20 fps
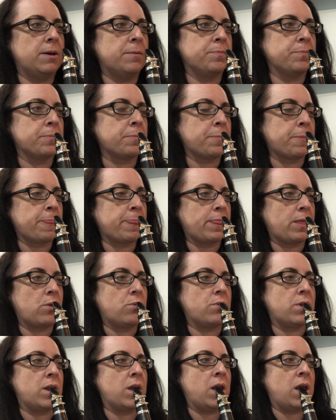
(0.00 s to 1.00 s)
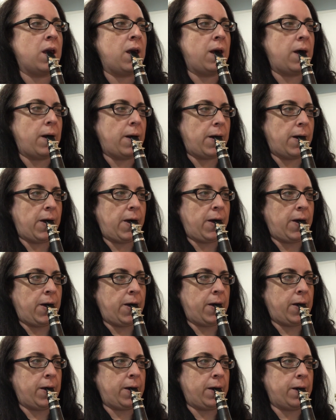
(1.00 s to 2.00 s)
it. Ready,
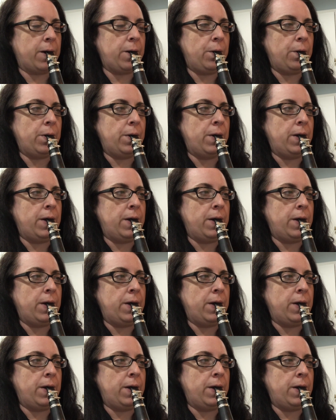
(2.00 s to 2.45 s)
and go.